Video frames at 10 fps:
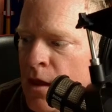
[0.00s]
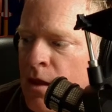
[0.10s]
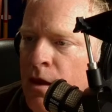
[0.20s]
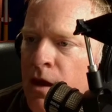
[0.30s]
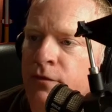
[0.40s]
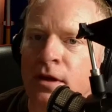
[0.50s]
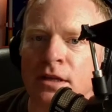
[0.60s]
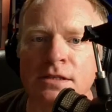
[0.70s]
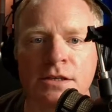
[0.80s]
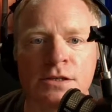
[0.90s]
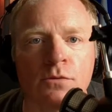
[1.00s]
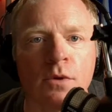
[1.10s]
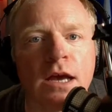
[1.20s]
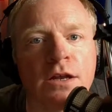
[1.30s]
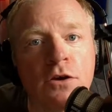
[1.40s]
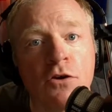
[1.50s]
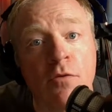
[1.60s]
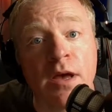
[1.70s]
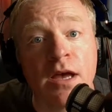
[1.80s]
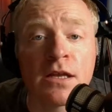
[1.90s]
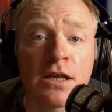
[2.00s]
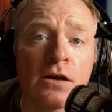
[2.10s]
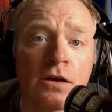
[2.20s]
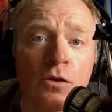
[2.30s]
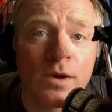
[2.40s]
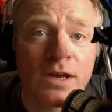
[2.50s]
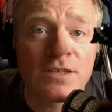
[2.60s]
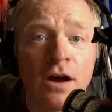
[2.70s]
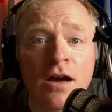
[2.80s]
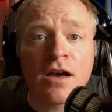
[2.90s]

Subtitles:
Hey friends, it's the Rocket Noob, and here we talk